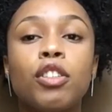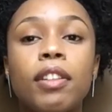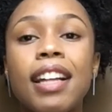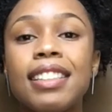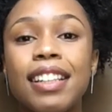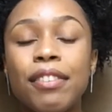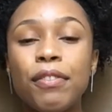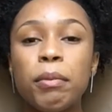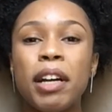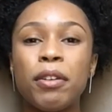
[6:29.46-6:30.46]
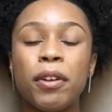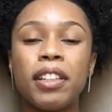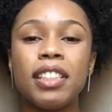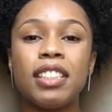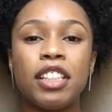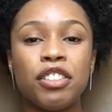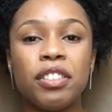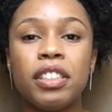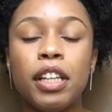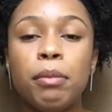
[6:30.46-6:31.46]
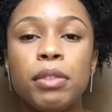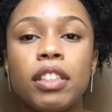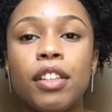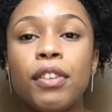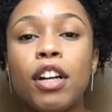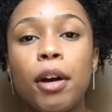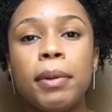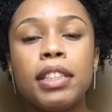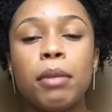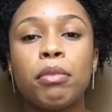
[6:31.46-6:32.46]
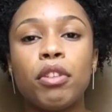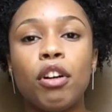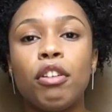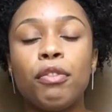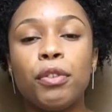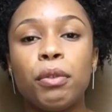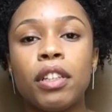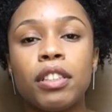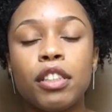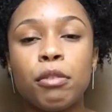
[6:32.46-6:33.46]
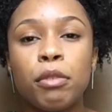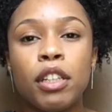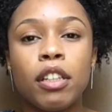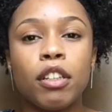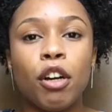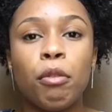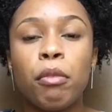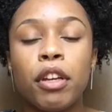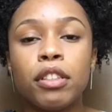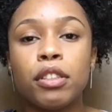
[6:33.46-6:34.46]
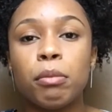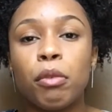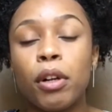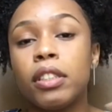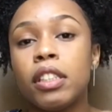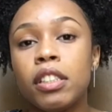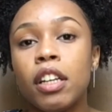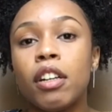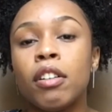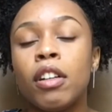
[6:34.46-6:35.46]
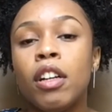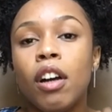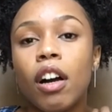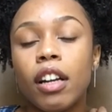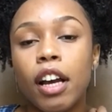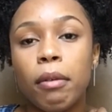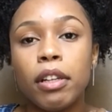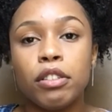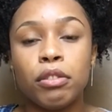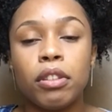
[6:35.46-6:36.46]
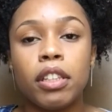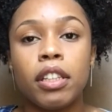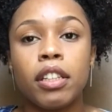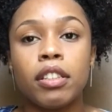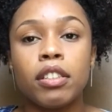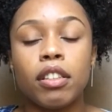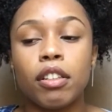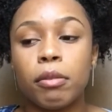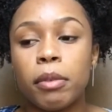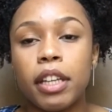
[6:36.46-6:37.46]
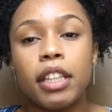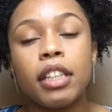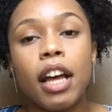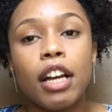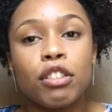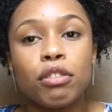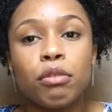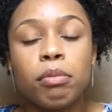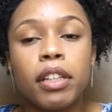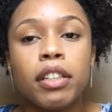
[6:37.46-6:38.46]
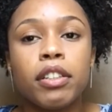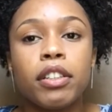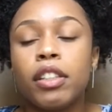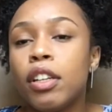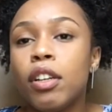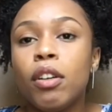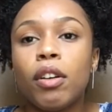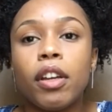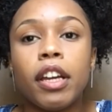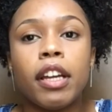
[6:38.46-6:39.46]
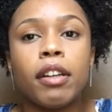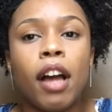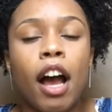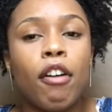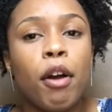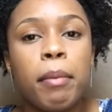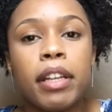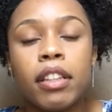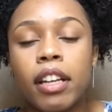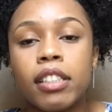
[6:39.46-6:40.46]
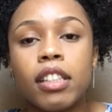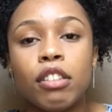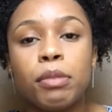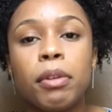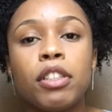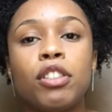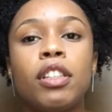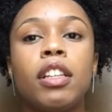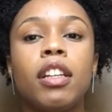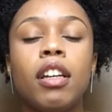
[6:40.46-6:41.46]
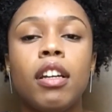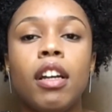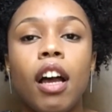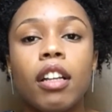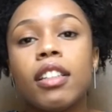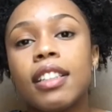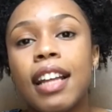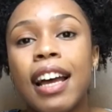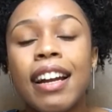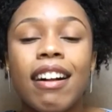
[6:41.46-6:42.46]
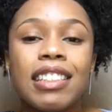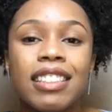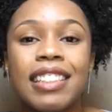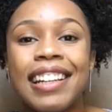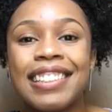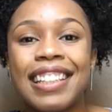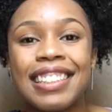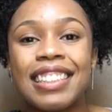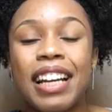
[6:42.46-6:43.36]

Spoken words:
So that's it for my organization tips. Leave a comment down below if you want to see me go into more detail on how I do things in the actual planner and how I make the Excel spreadsheet. Other than that, I'll see you guys next